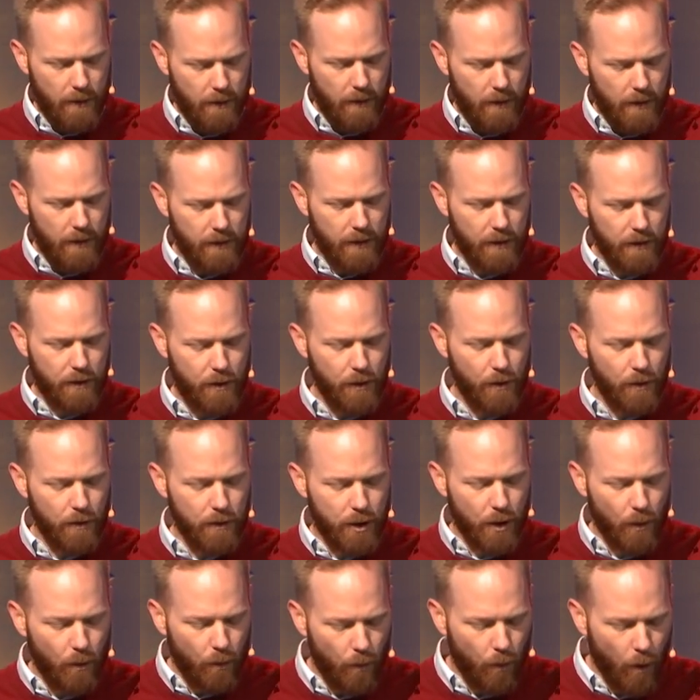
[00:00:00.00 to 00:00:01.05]
He says
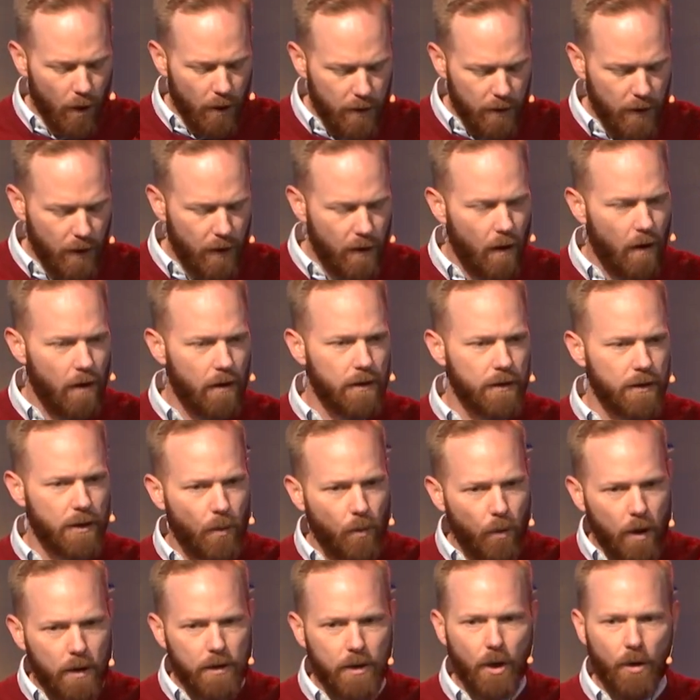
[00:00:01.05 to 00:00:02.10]
to work the garden, to
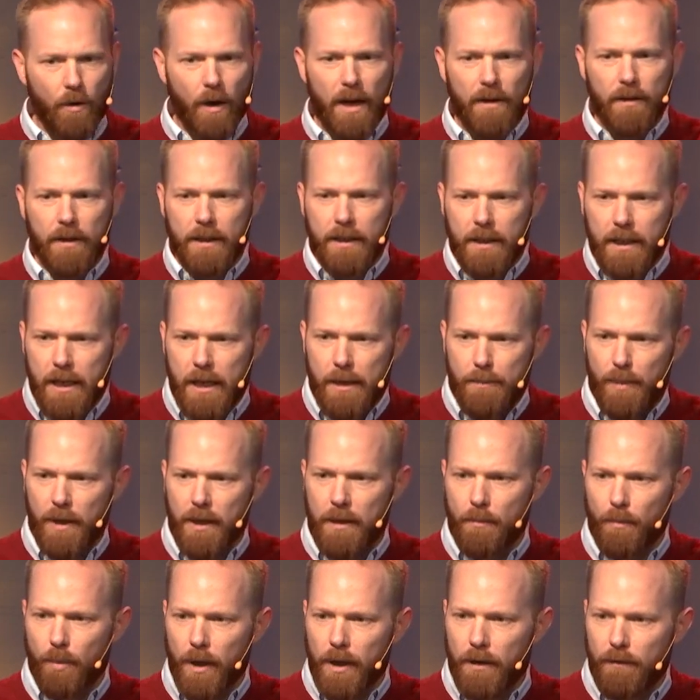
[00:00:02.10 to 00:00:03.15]
work the ground and keep it
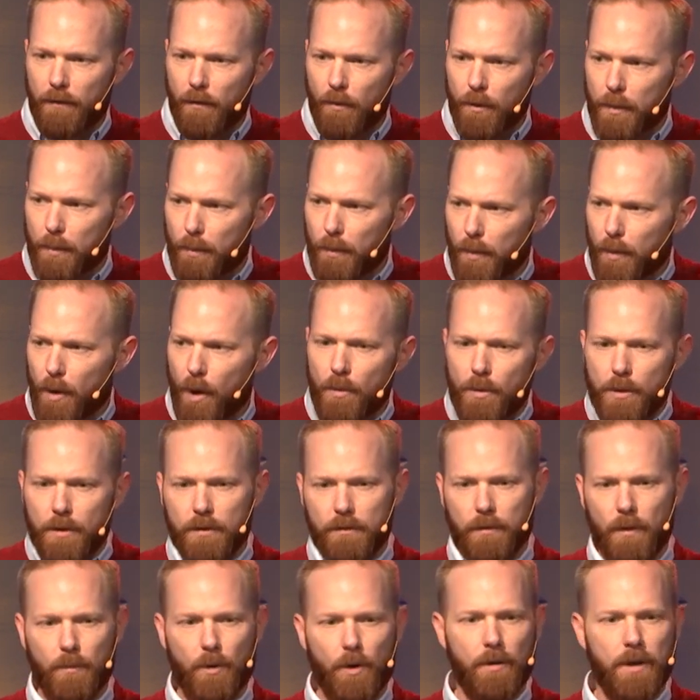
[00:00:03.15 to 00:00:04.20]
and bring forth produce
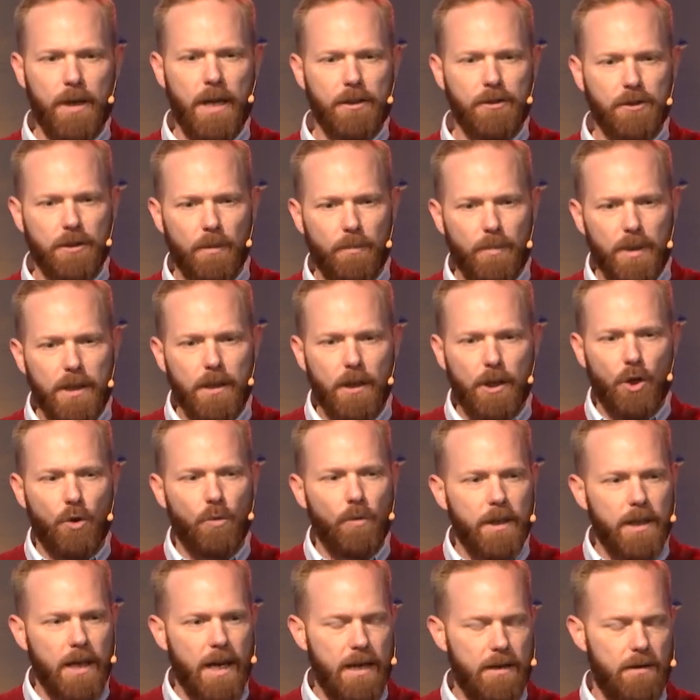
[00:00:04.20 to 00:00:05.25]
from creation, to be a
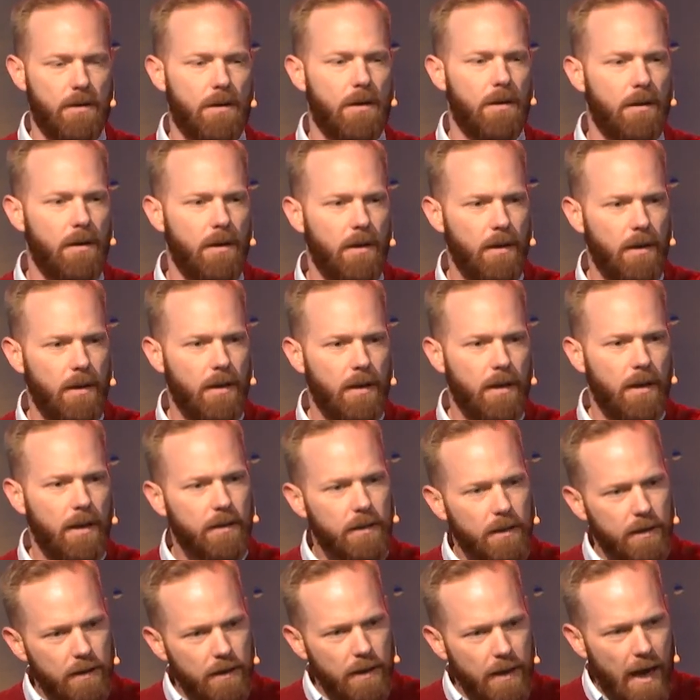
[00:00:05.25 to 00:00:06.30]
creator. He
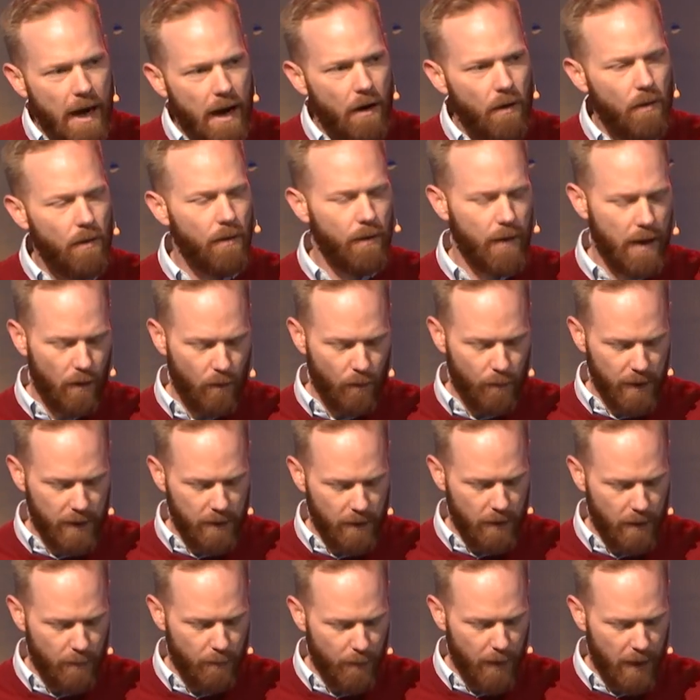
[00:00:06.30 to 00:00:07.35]
says, now that will be
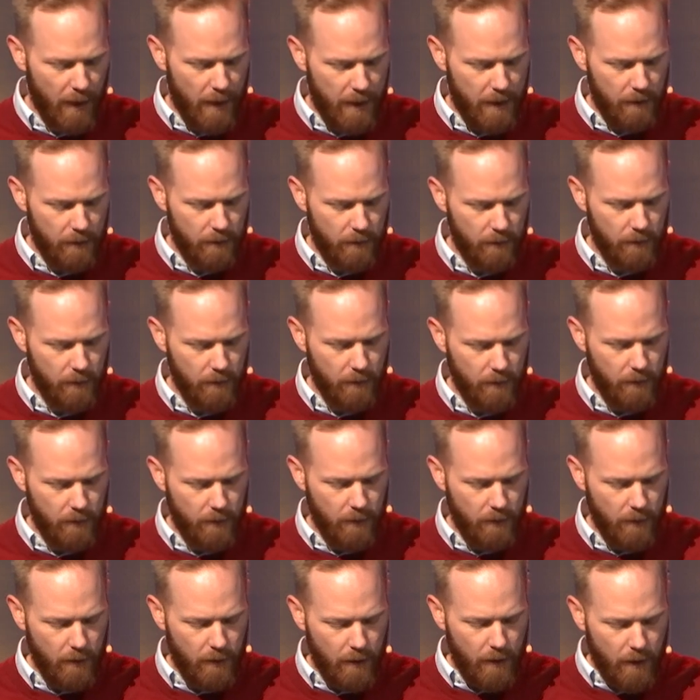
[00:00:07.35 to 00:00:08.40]
done in pain.
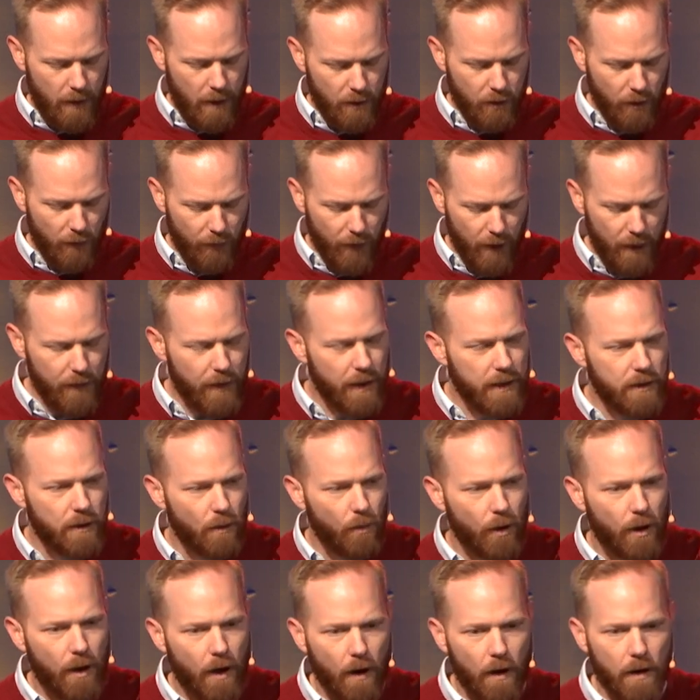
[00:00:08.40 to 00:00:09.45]
And so the very things that
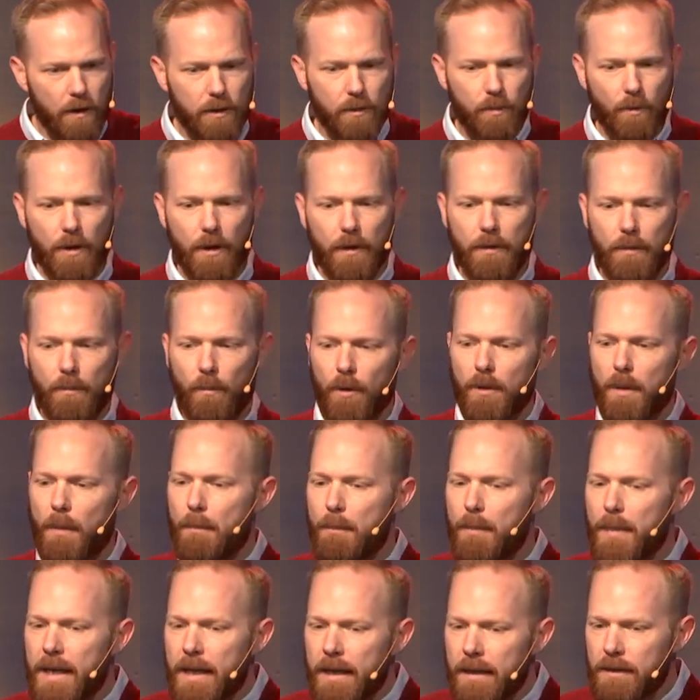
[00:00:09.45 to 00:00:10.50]
were cursed were the
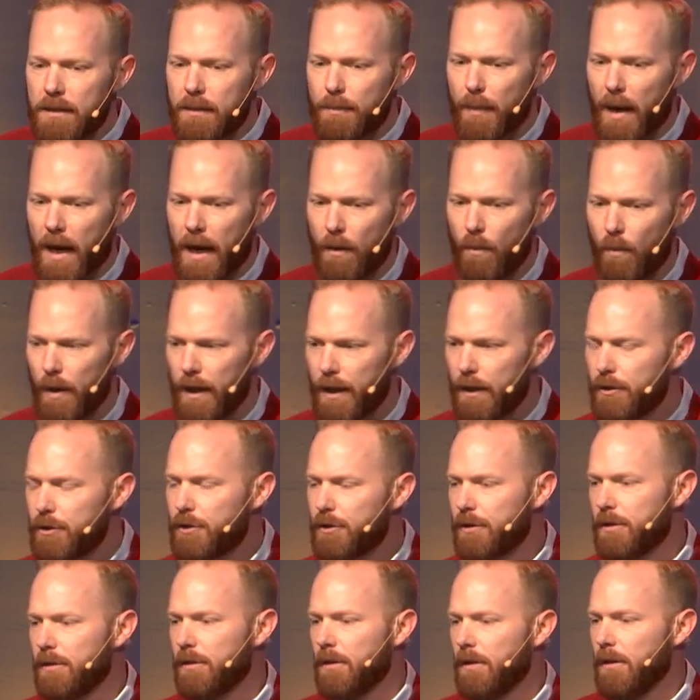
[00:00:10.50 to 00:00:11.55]
means by
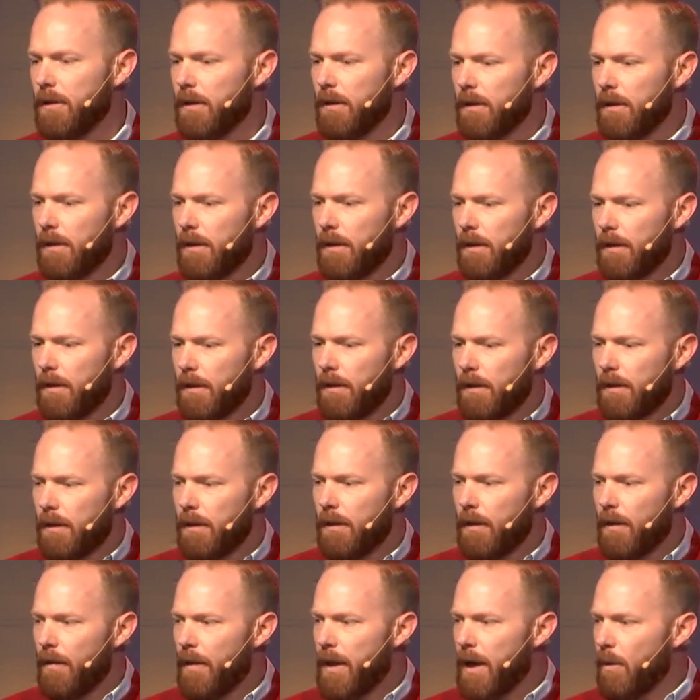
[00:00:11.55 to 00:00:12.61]
which
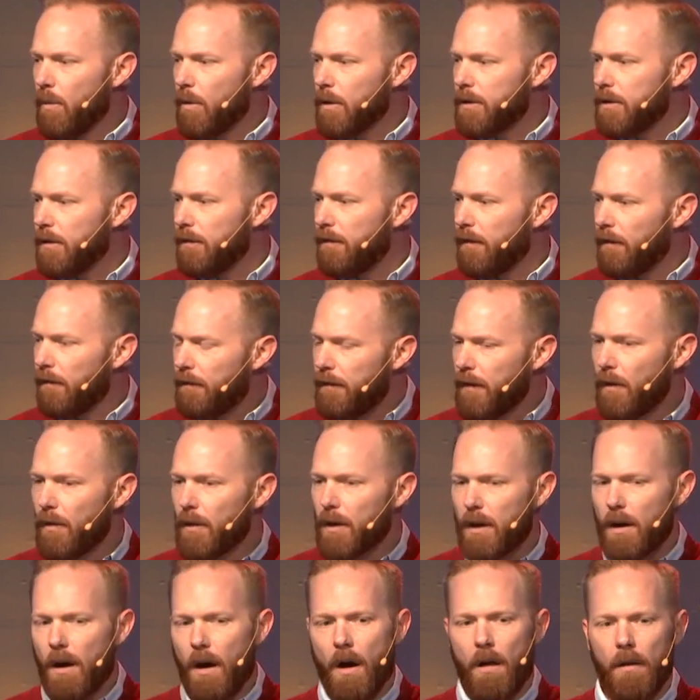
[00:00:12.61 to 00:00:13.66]
they were to fulfill
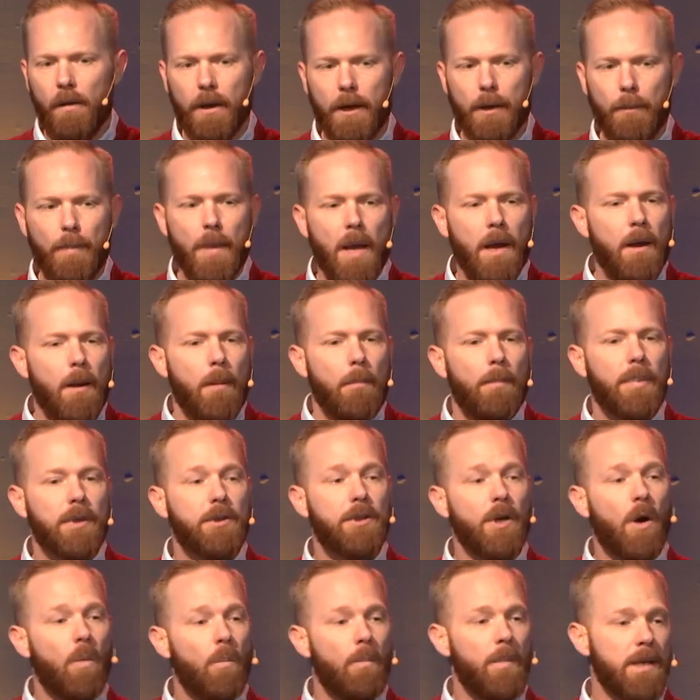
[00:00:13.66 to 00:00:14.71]
their calling. But
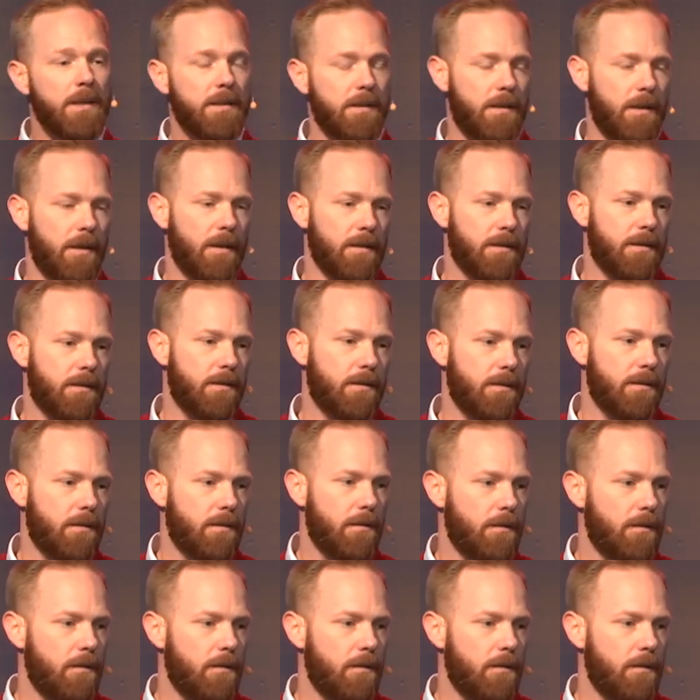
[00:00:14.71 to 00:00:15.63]
don't miss this.